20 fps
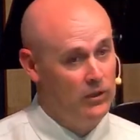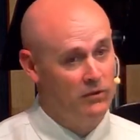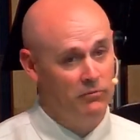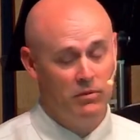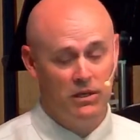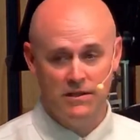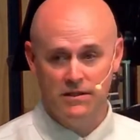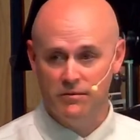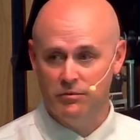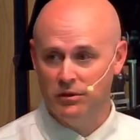
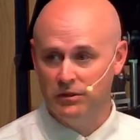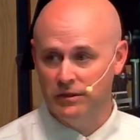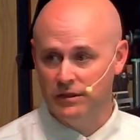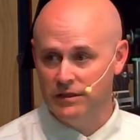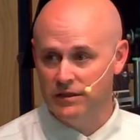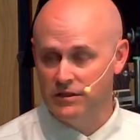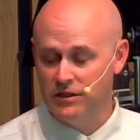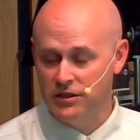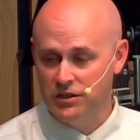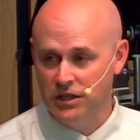One
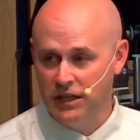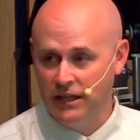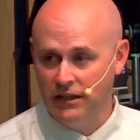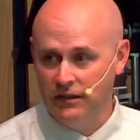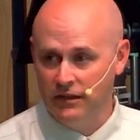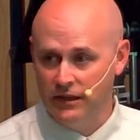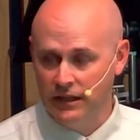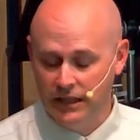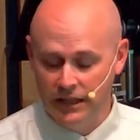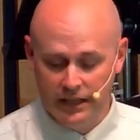possibility is to
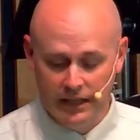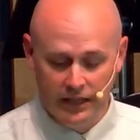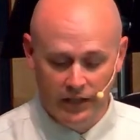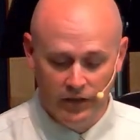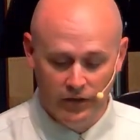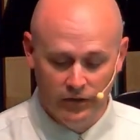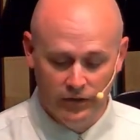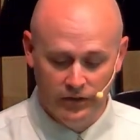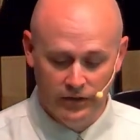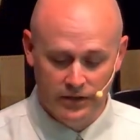channel that
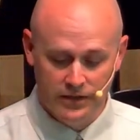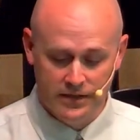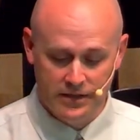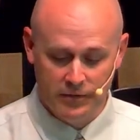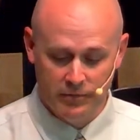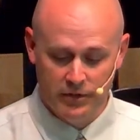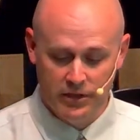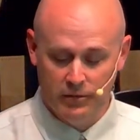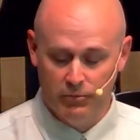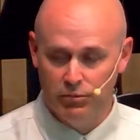anger into
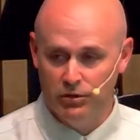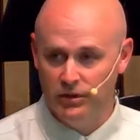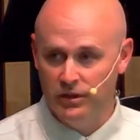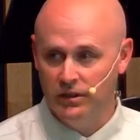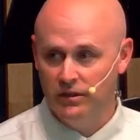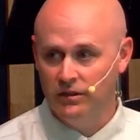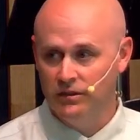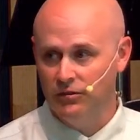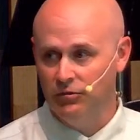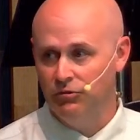something
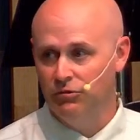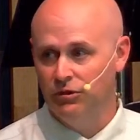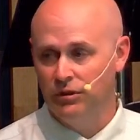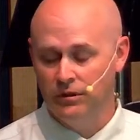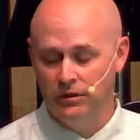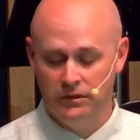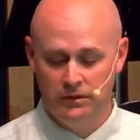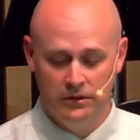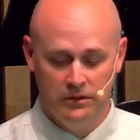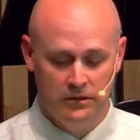
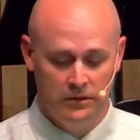productive.